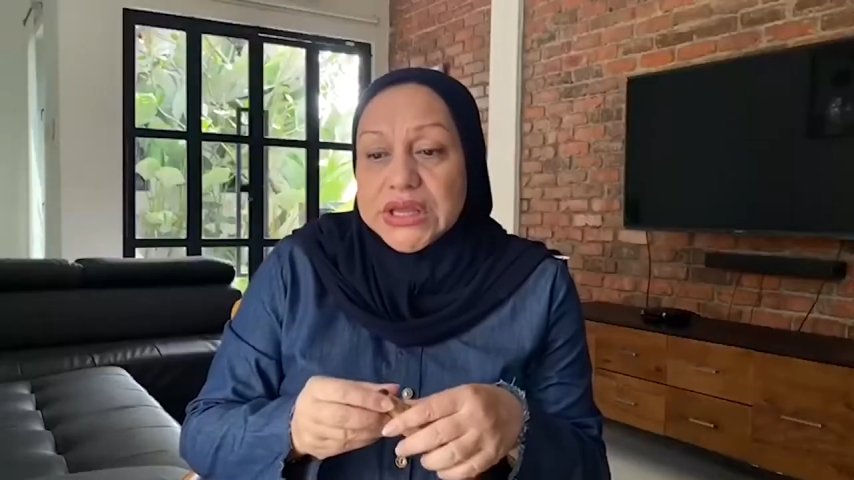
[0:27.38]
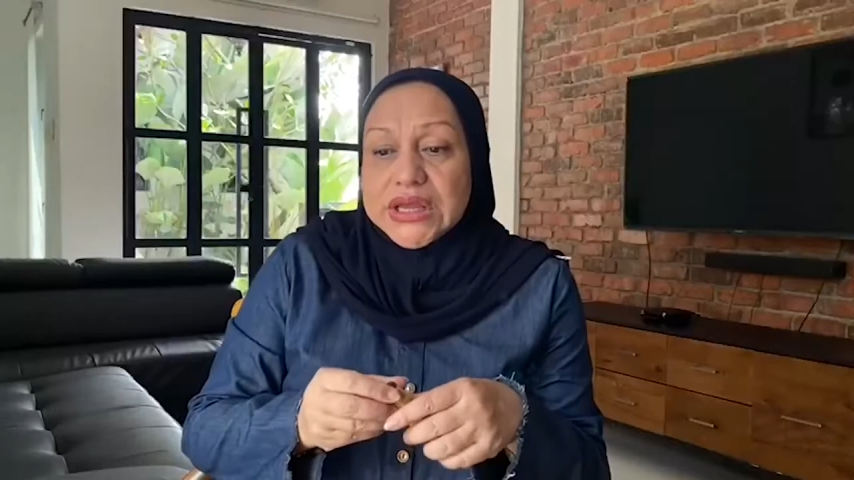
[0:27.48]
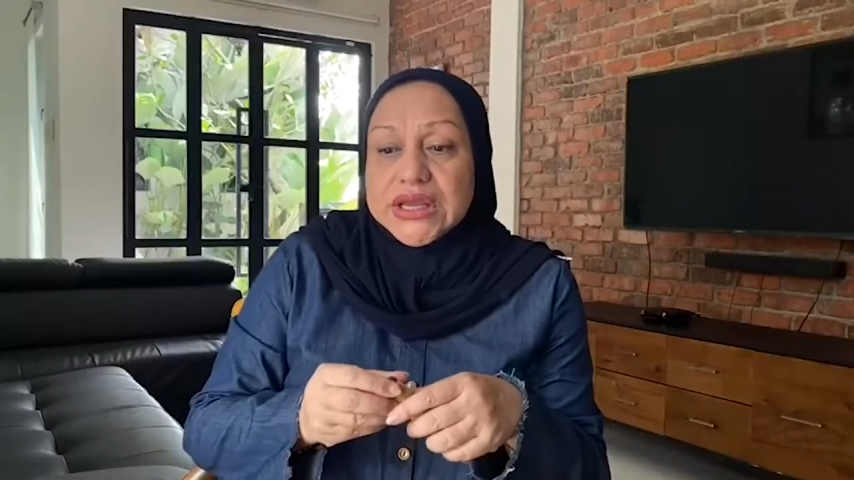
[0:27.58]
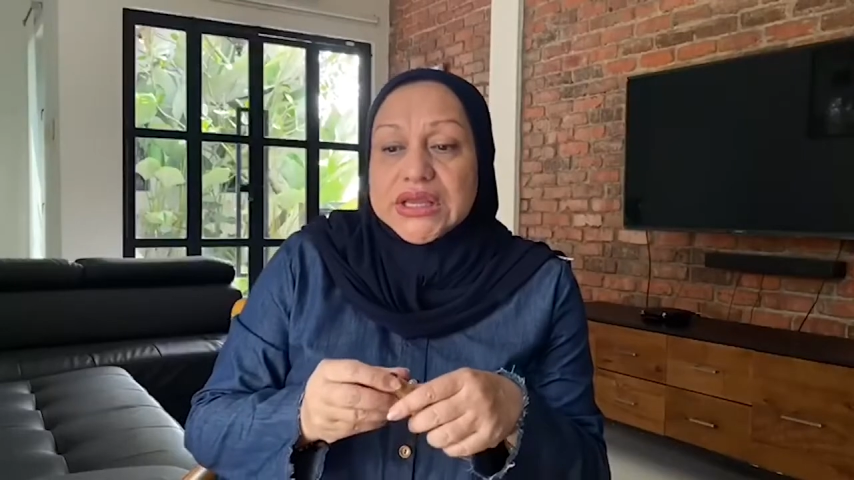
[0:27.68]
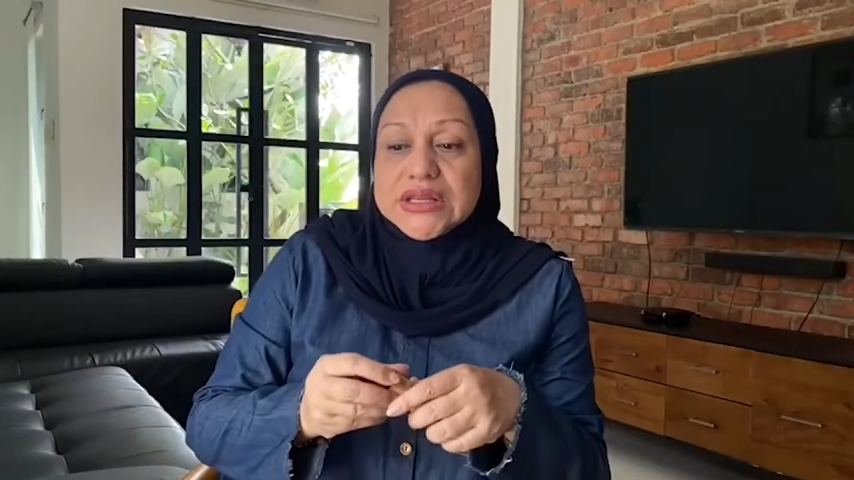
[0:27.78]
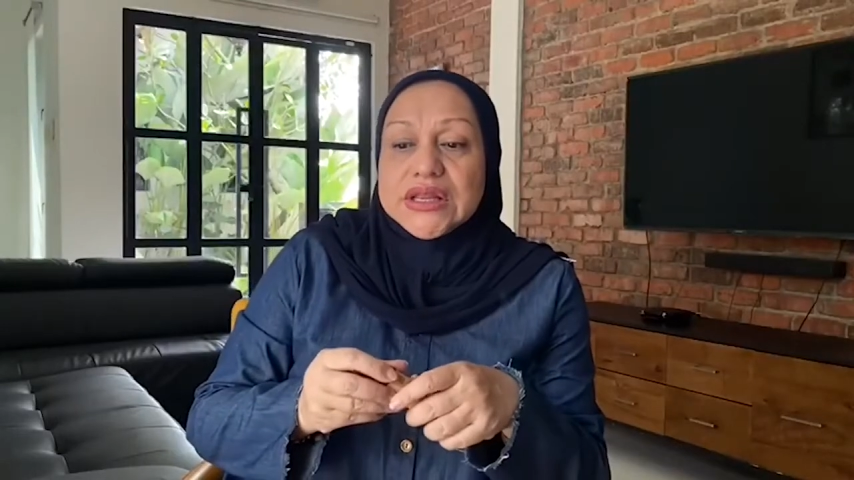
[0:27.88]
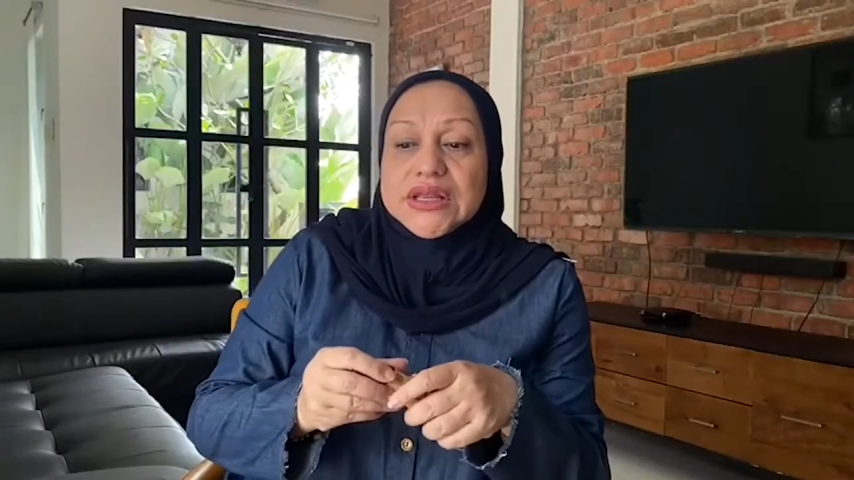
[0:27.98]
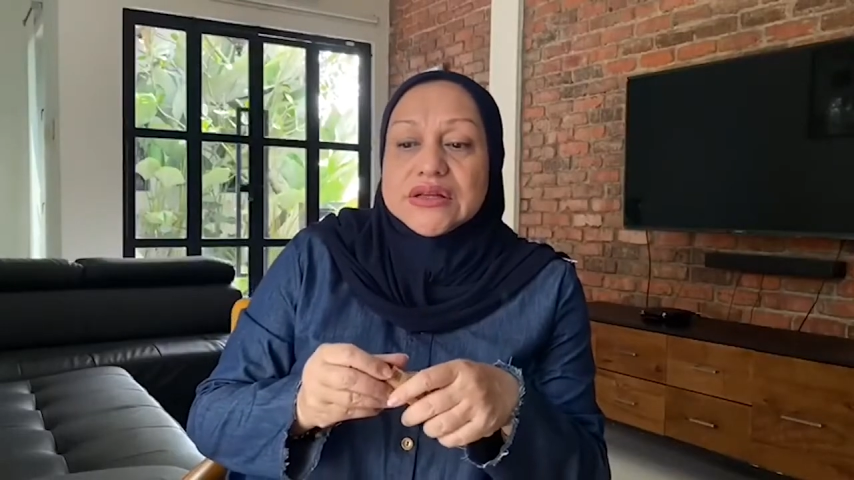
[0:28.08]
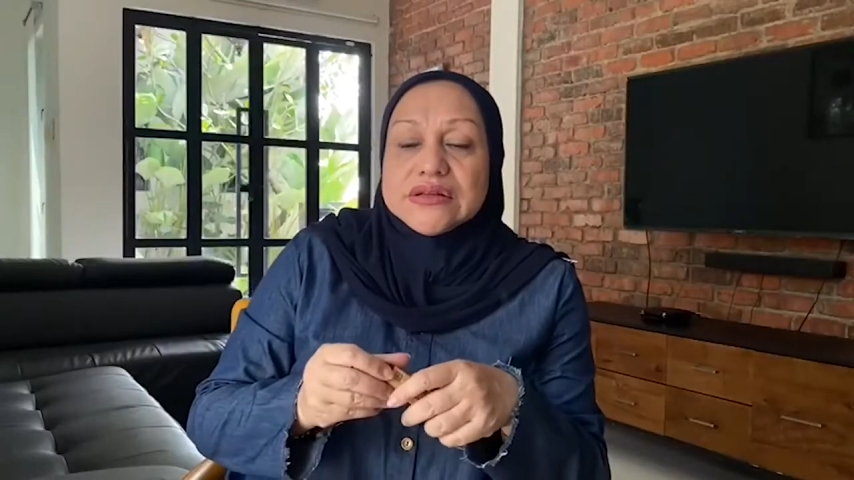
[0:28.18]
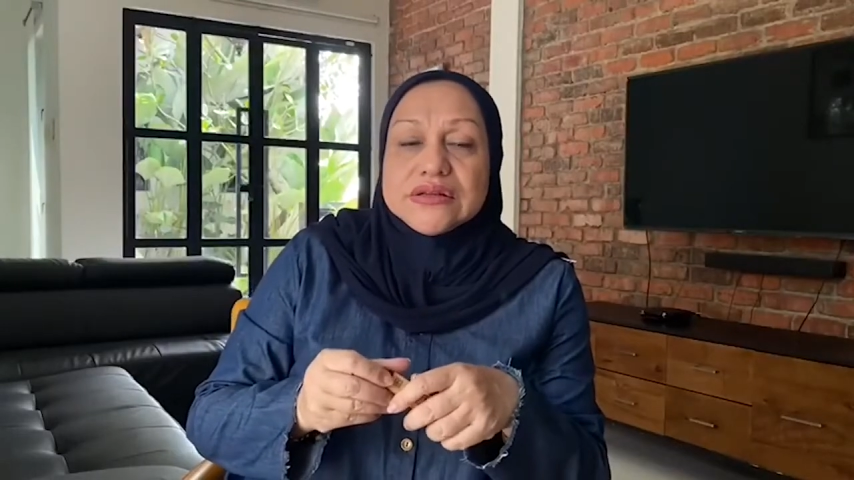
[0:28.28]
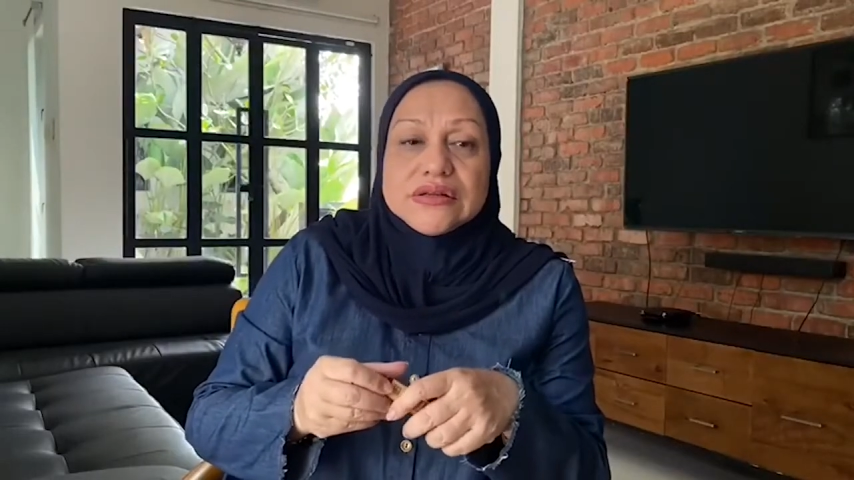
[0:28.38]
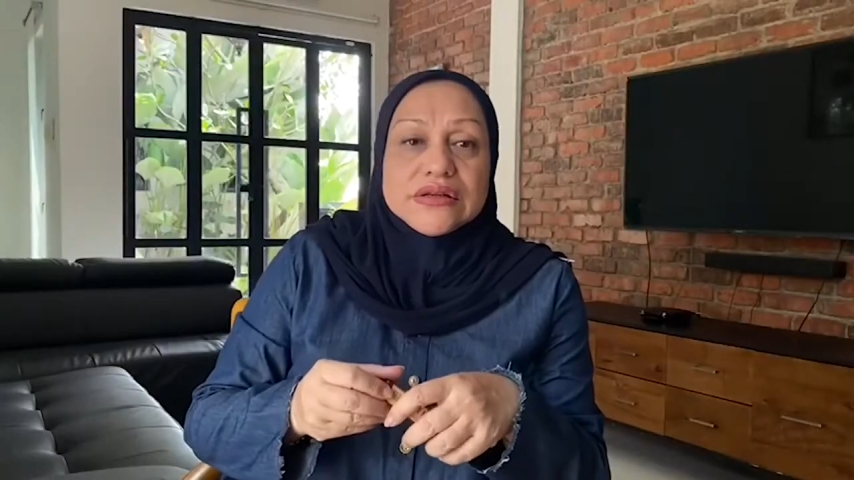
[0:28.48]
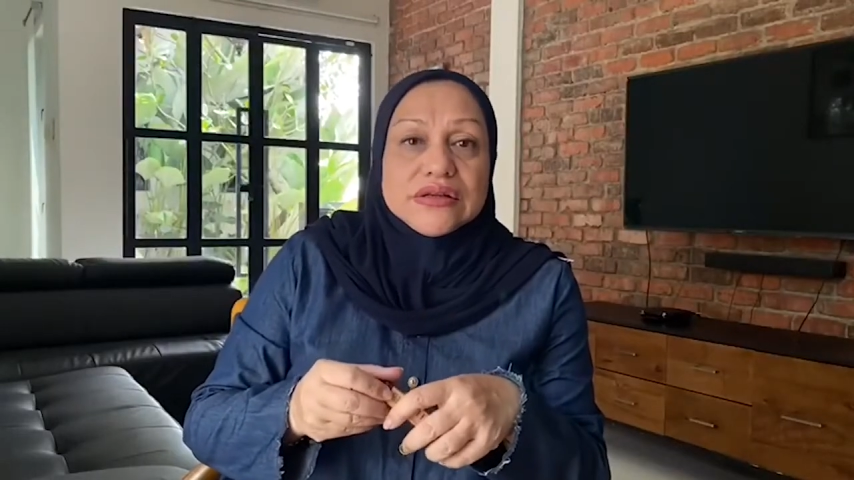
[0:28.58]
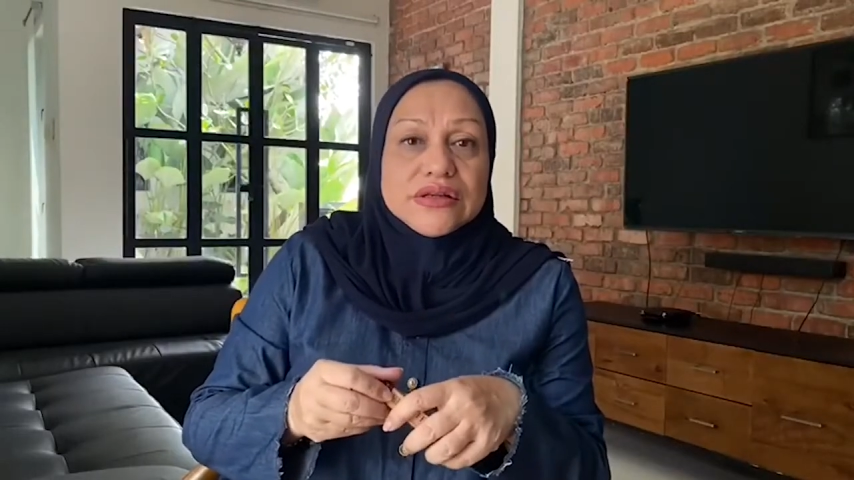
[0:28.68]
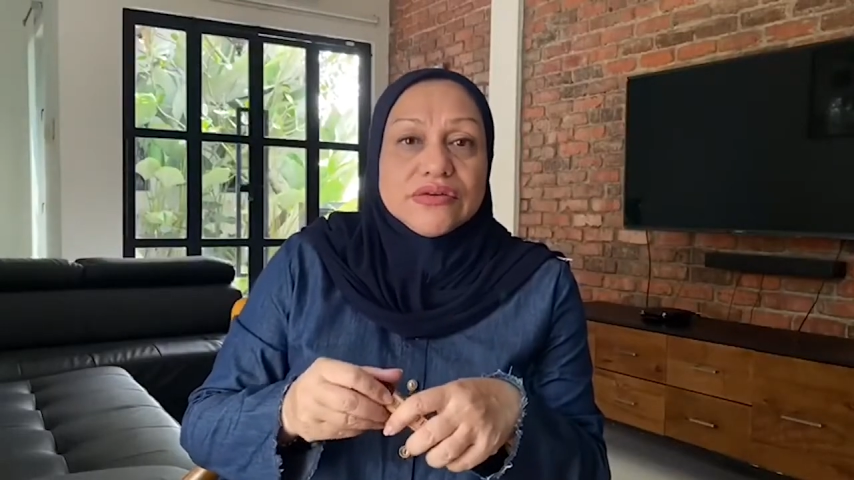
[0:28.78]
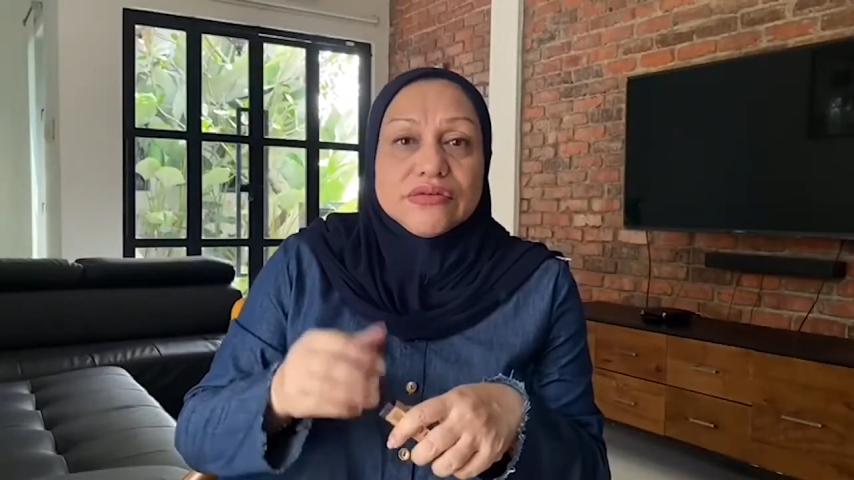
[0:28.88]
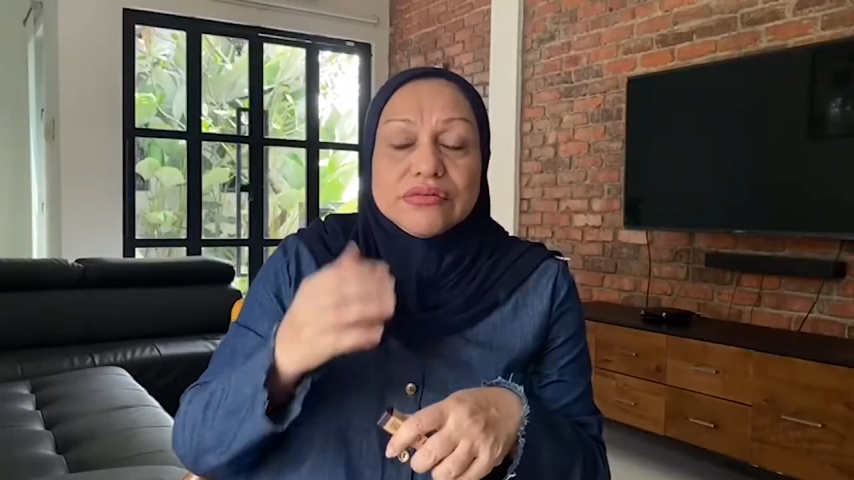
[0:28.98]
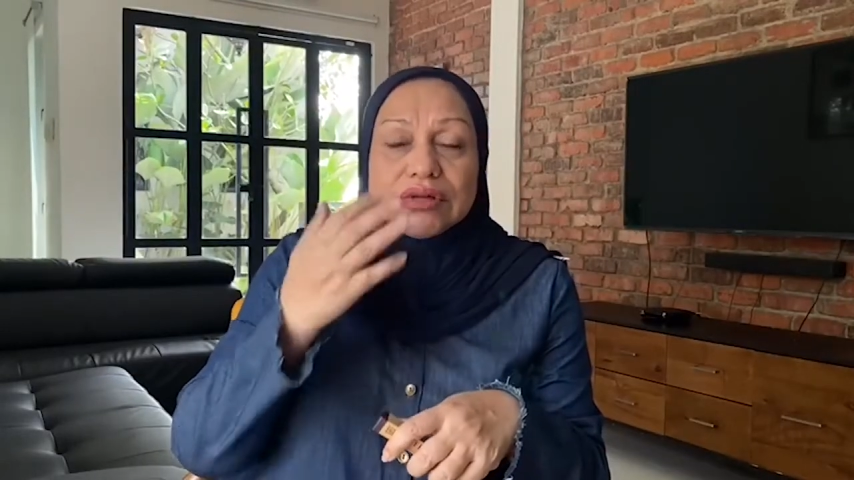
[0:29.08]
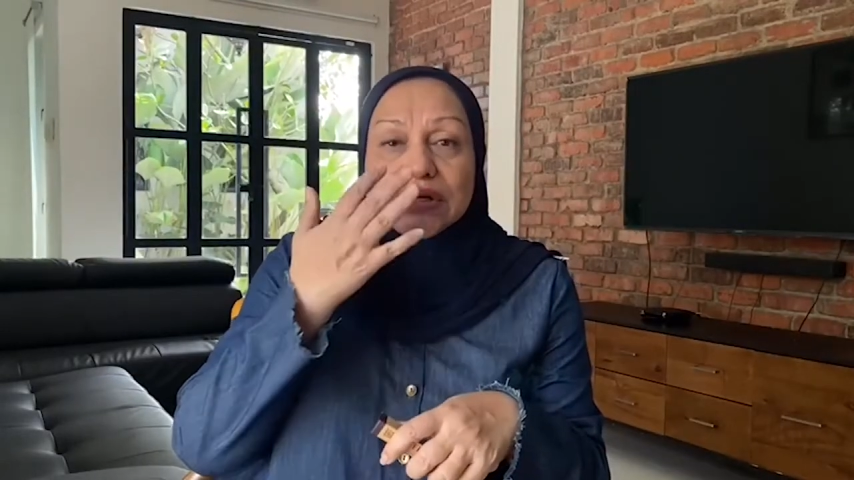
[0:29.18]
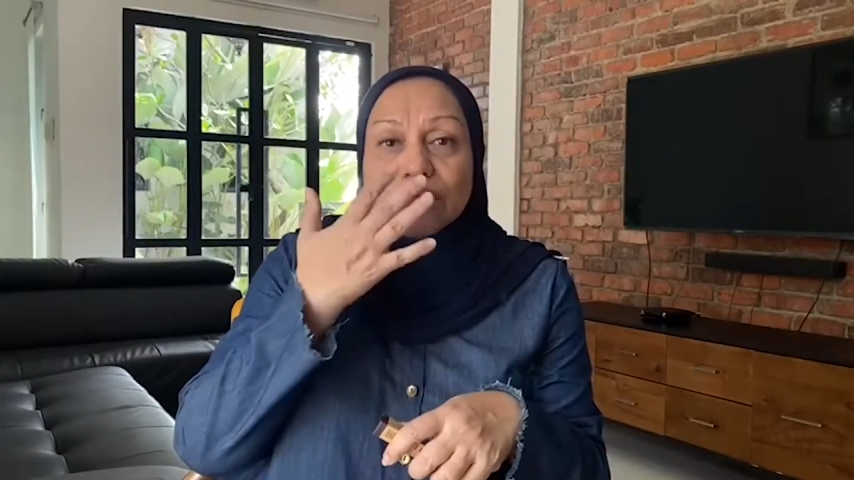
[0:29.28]
and then
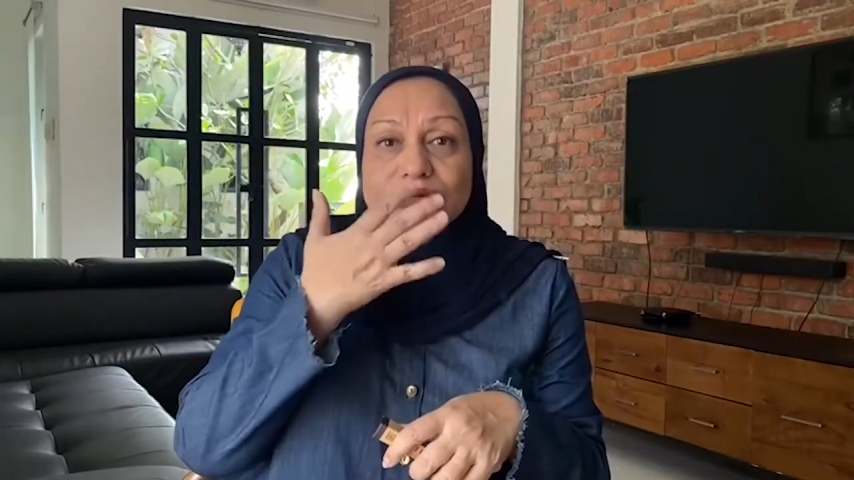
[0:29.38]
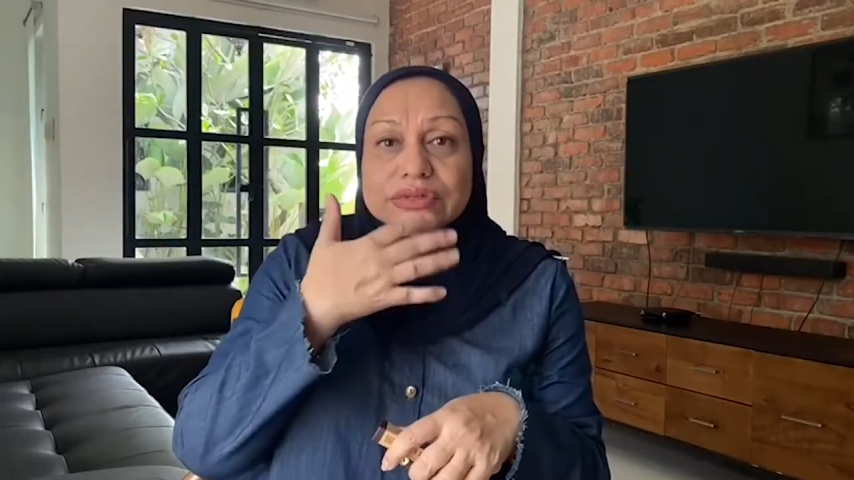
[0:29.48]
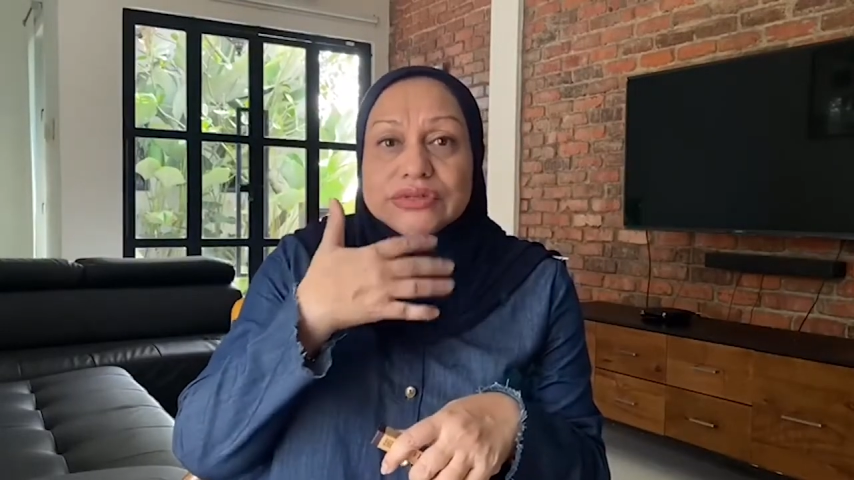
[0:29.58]
the nose